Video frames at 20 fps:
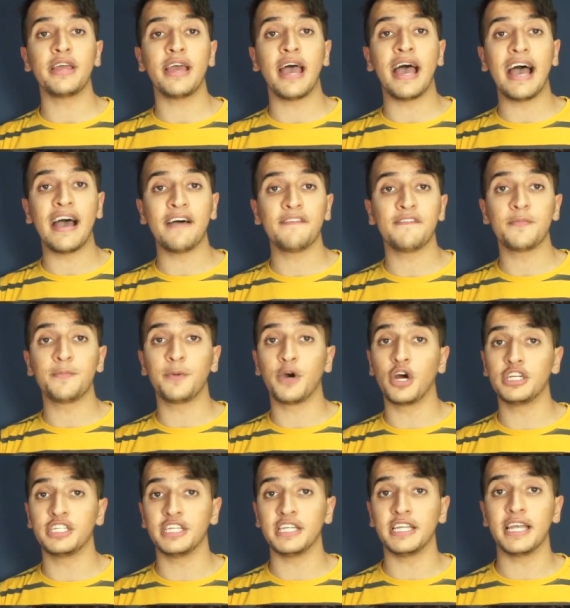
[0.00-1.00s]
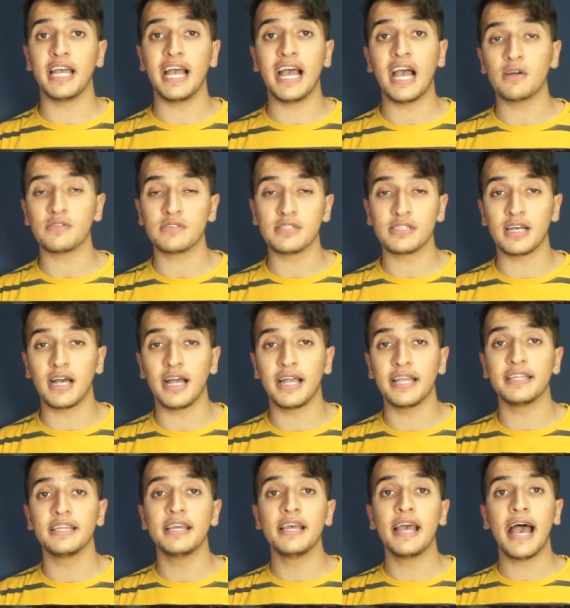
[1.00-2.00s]
to have a party
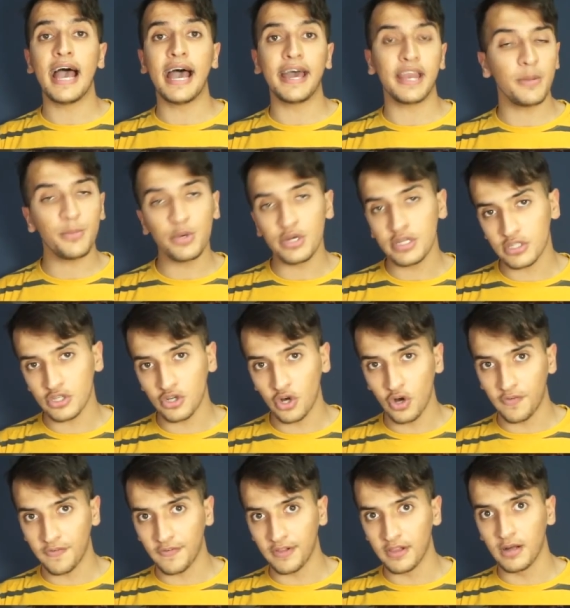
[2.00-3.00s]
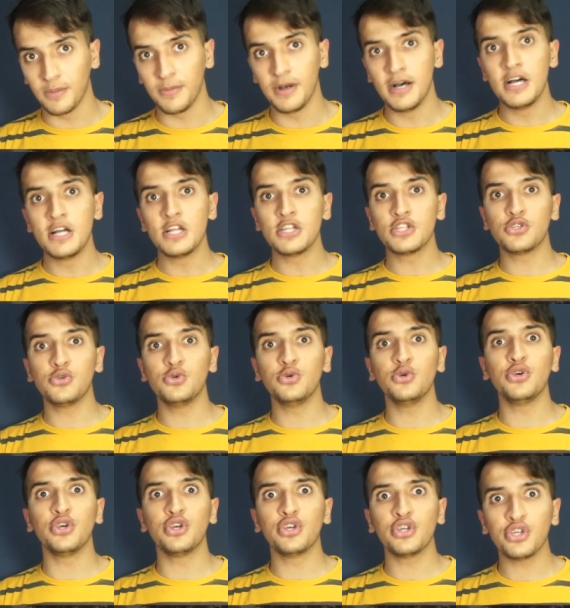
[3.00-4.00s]
outside at Emirates Golf Club,
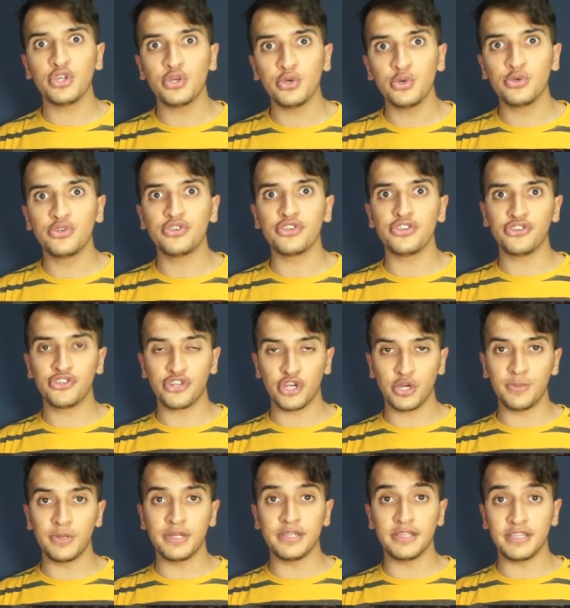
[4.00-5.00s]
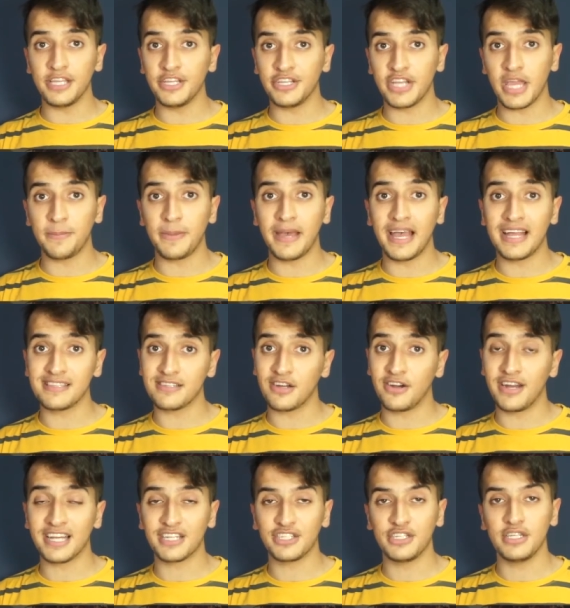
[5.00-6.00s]
two huge German DJ bands are
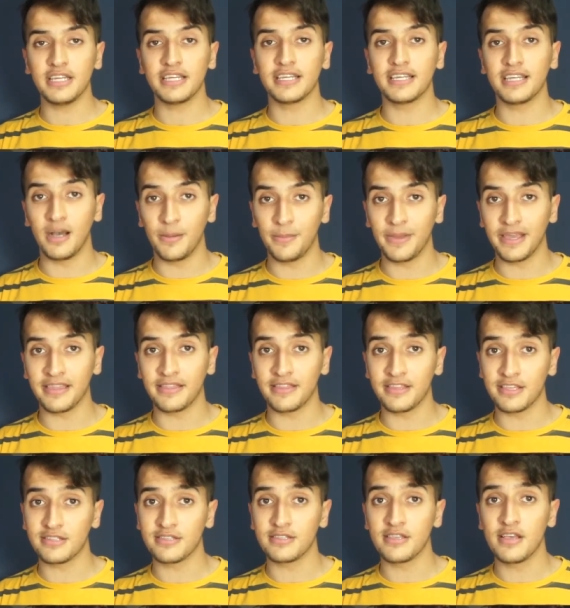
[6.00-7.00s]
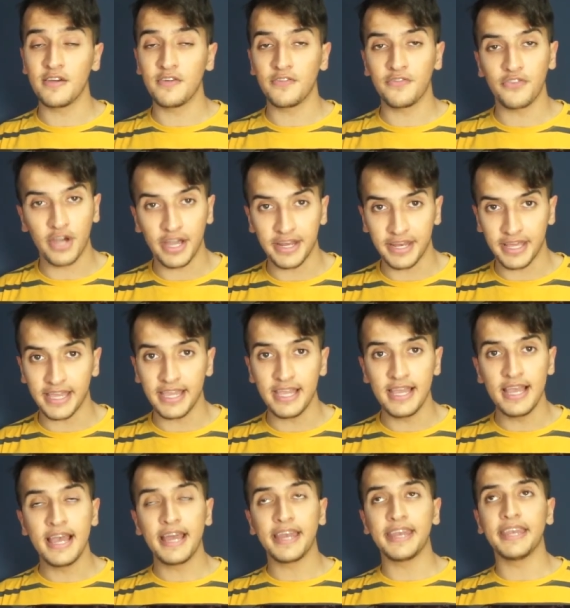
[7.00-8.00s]
actually coming this
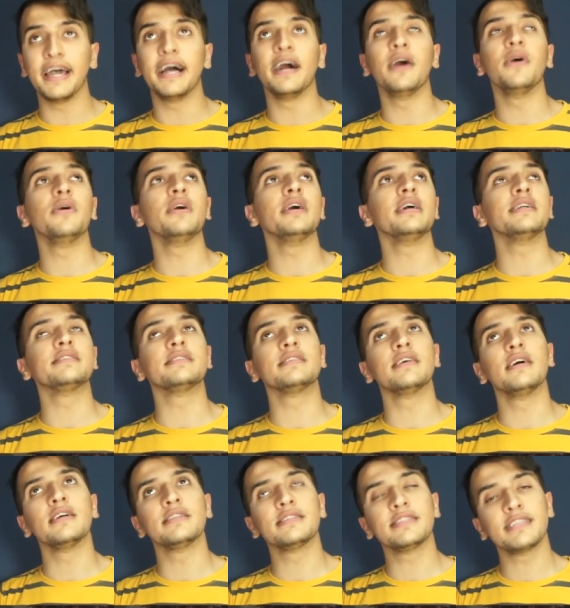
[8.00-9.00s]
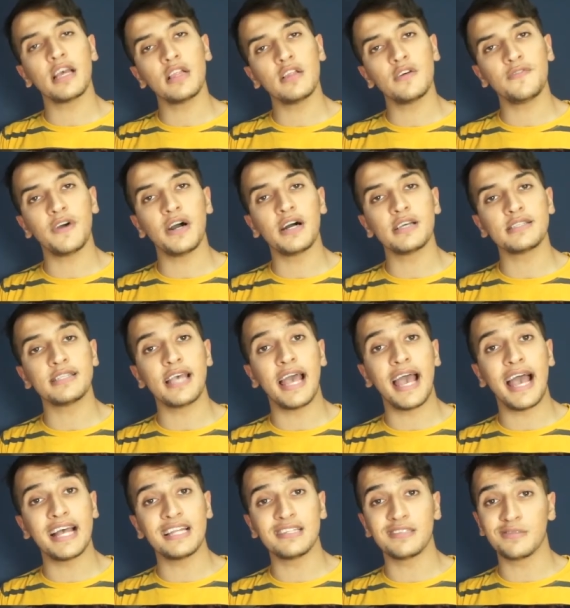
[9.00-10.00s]
Friday. Now, it's Tale of Us
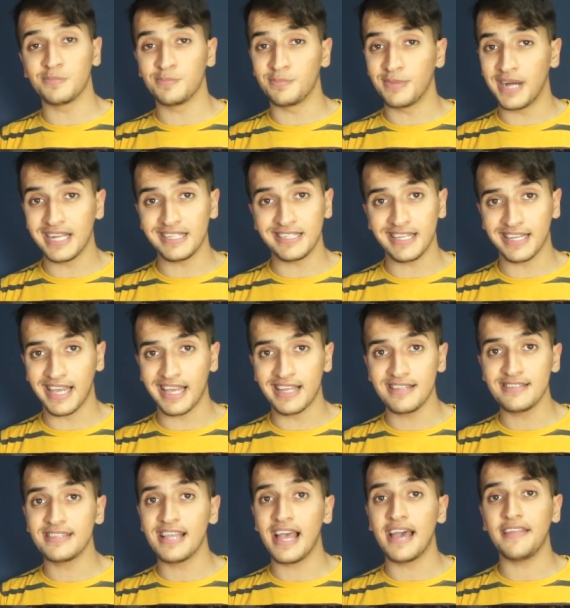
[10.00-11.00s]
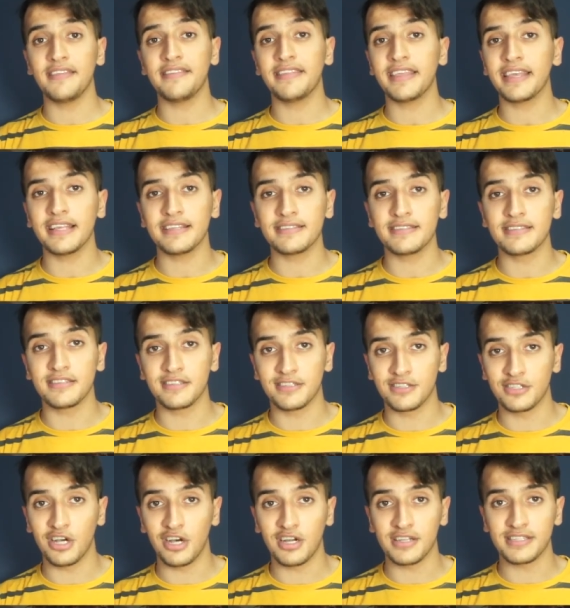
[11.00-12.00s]
and Mind Against and the tickets
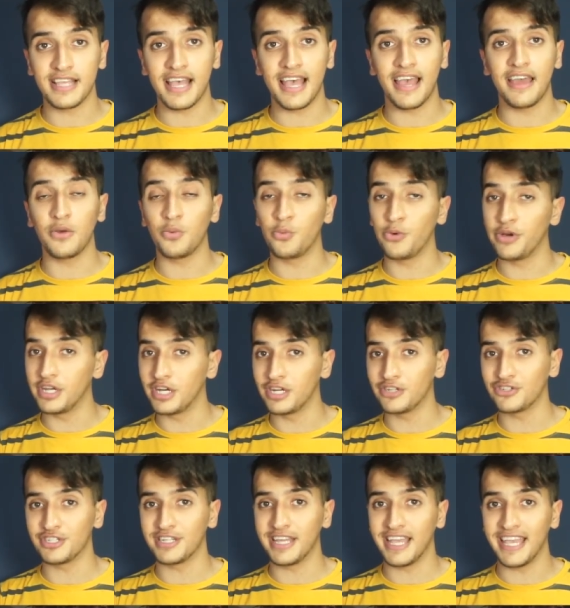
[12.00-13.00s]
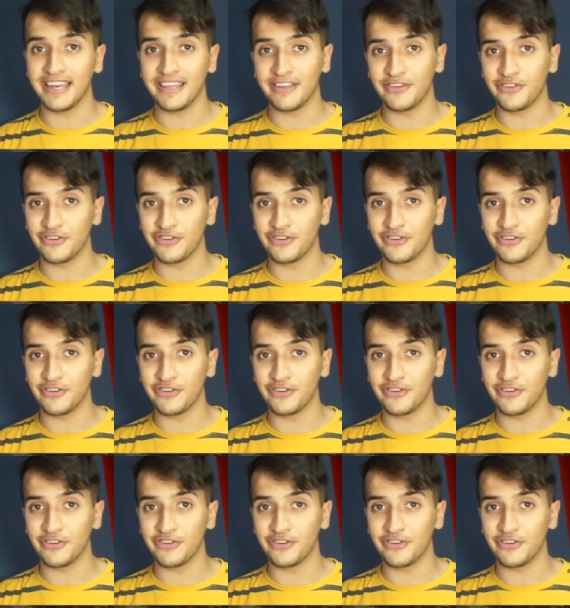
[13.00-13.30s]
start at 180